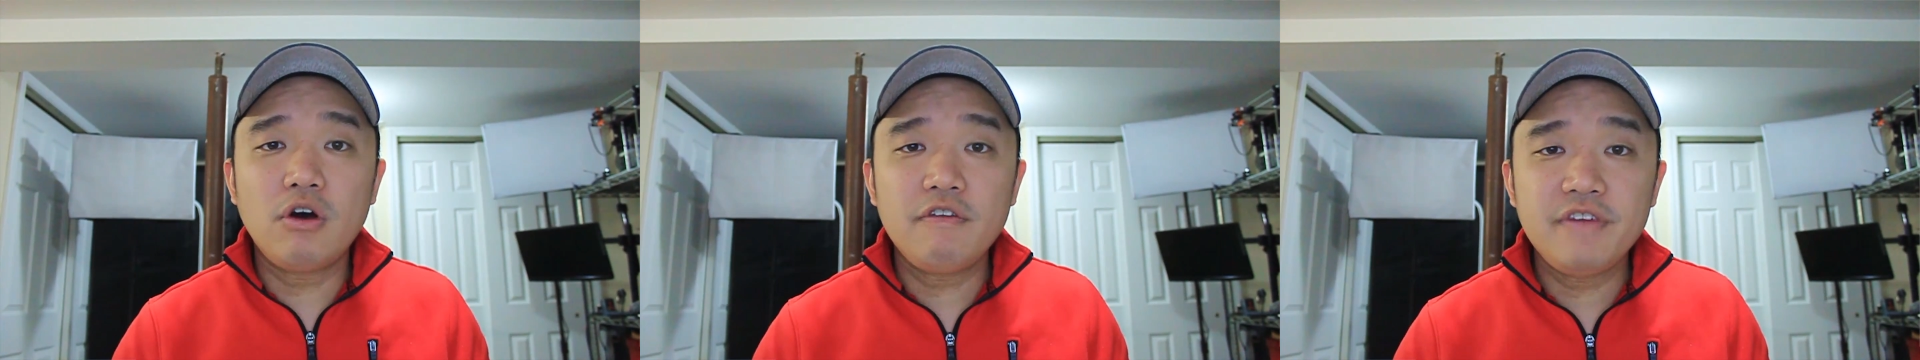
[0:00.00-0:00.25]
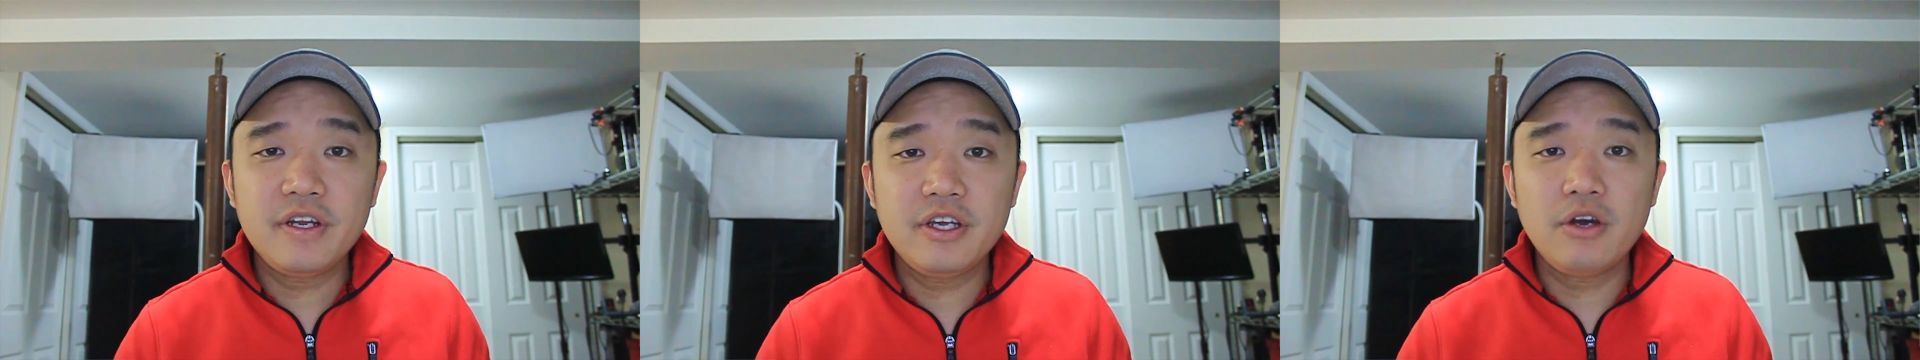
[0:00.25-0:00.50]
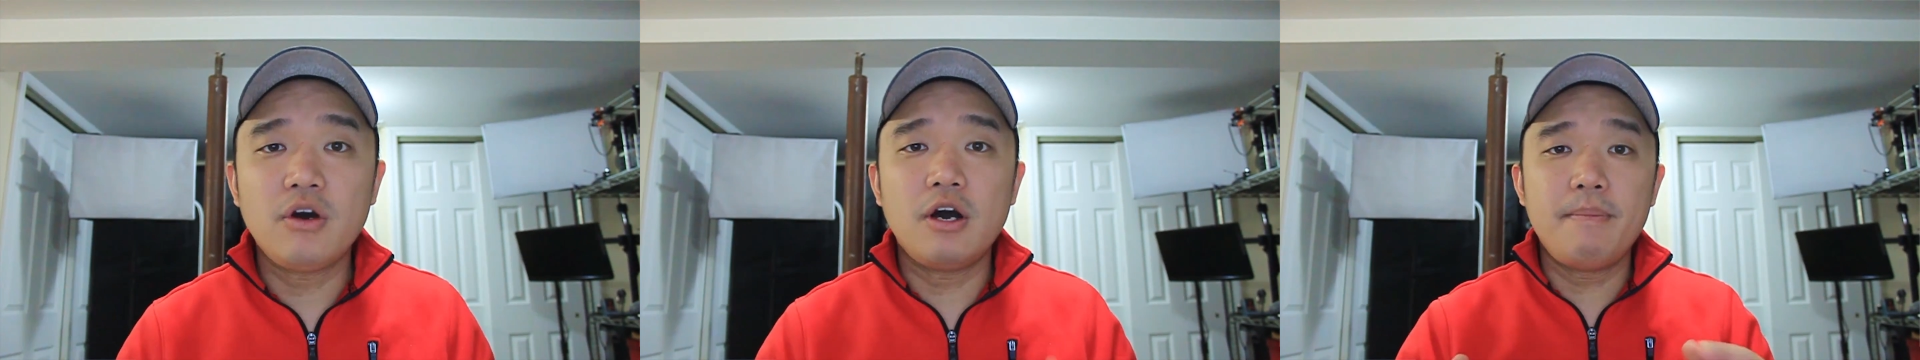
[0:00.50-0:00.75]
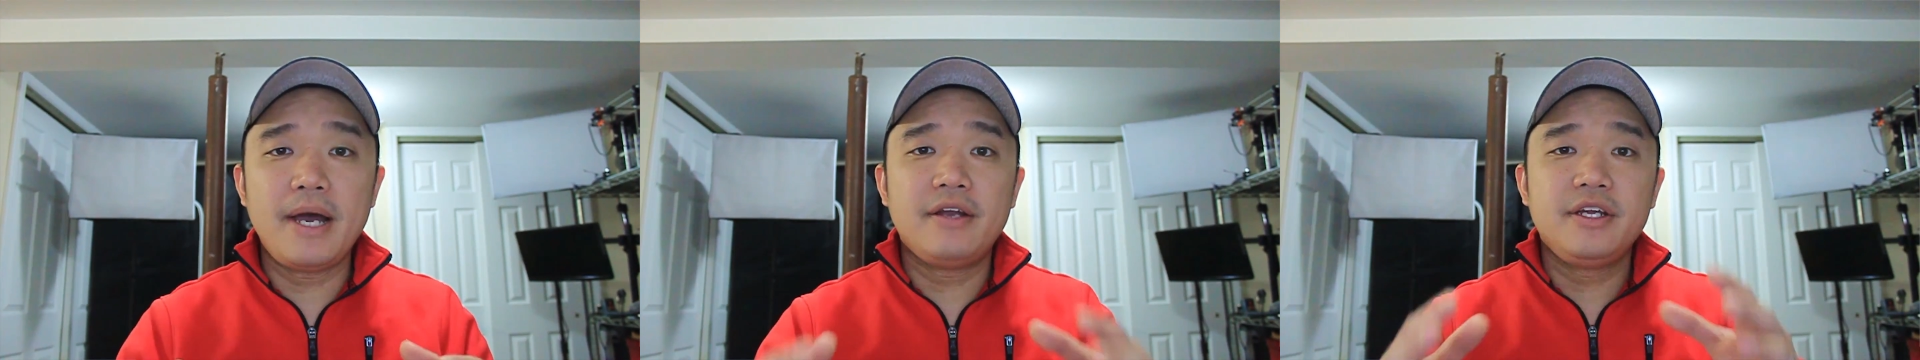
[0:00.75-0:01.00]
video
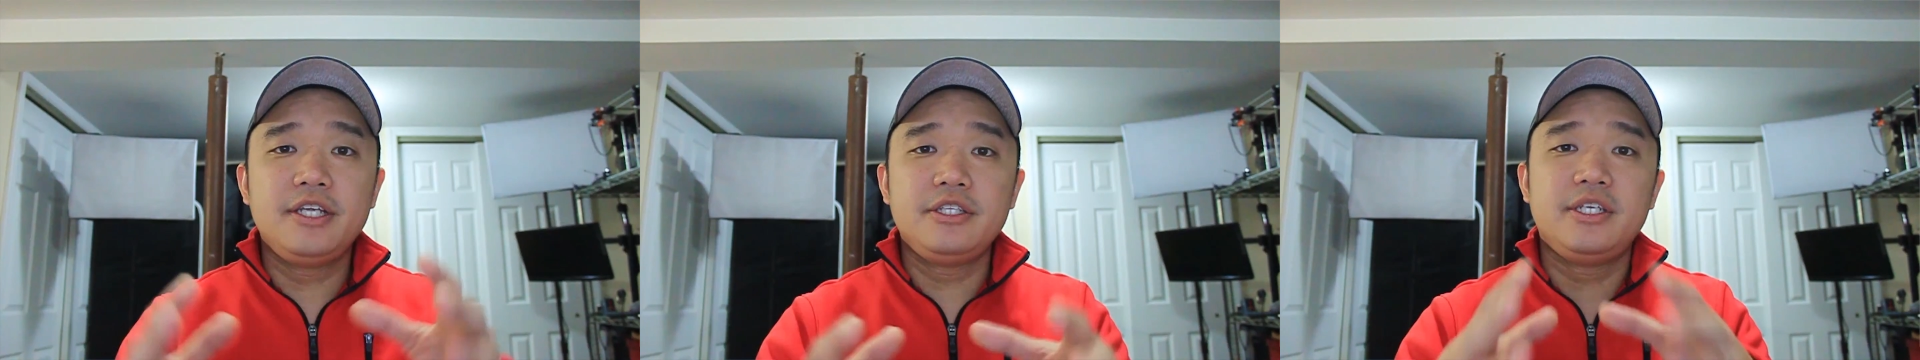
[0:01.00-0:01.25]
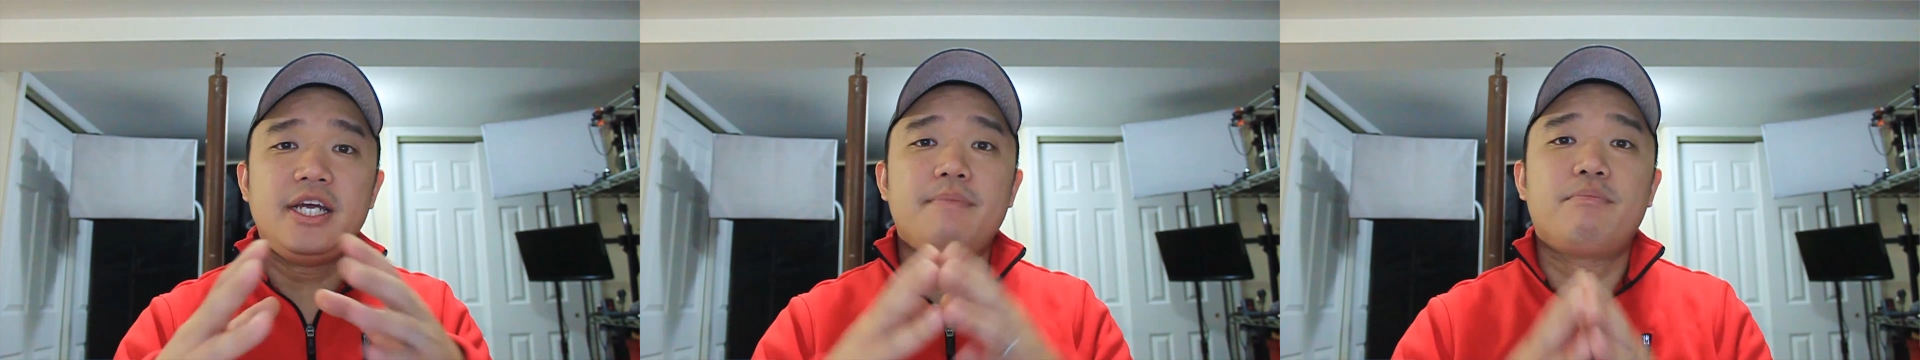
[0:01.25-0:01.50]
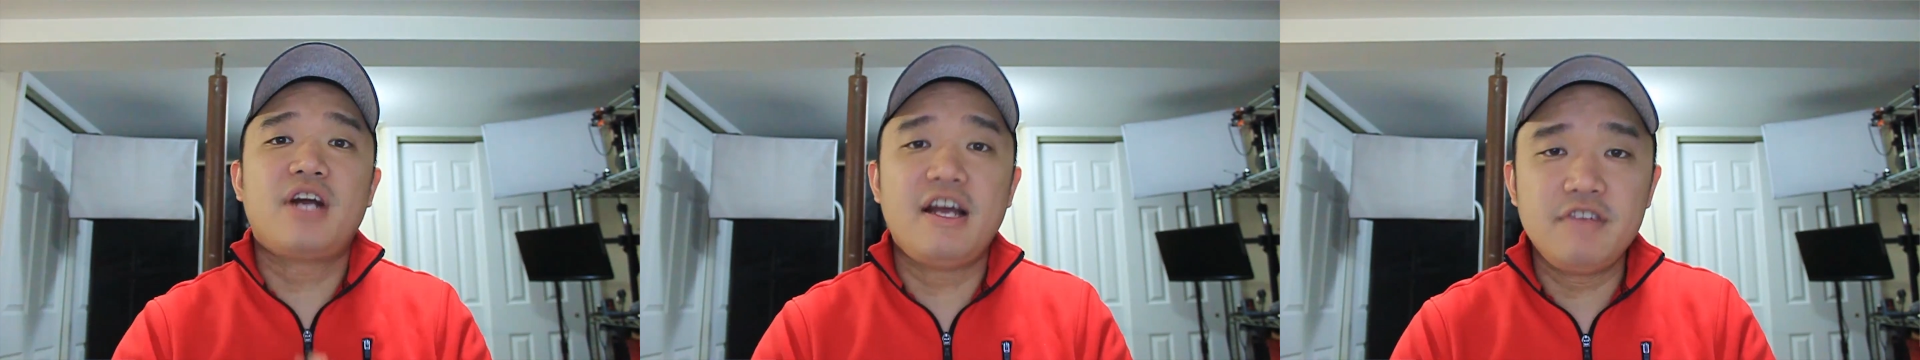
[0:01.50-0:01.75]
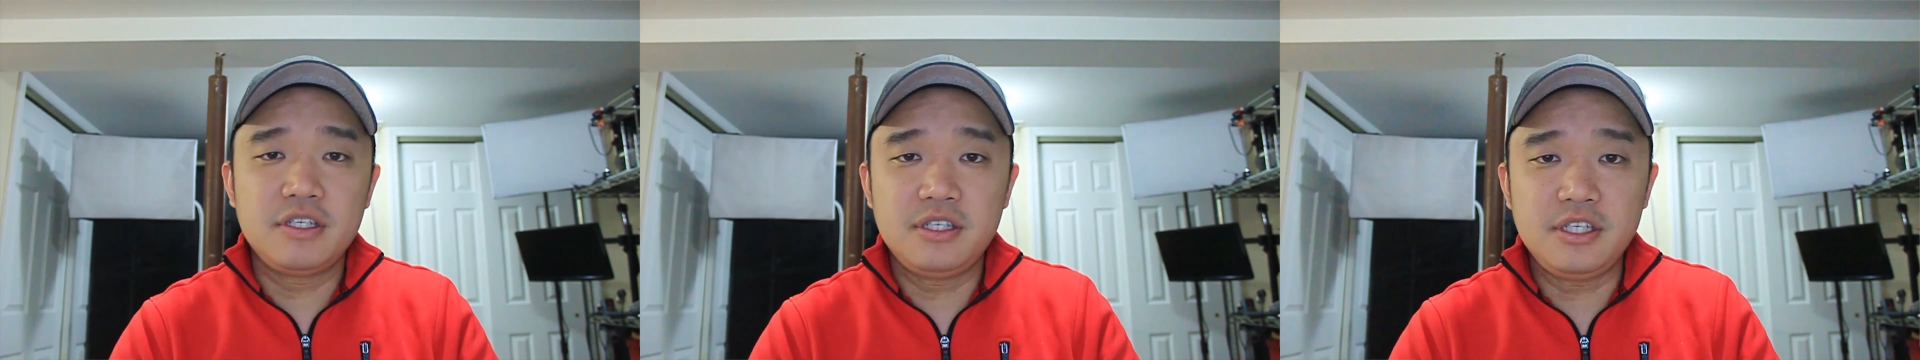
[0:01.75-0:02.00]
about internet
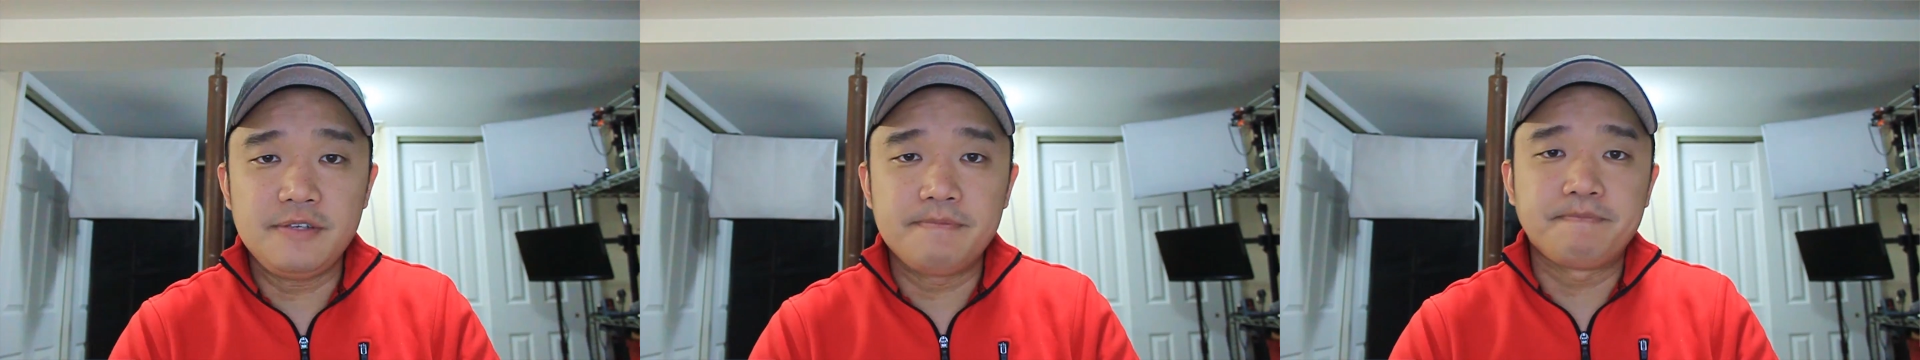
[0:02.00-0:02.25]
privacy.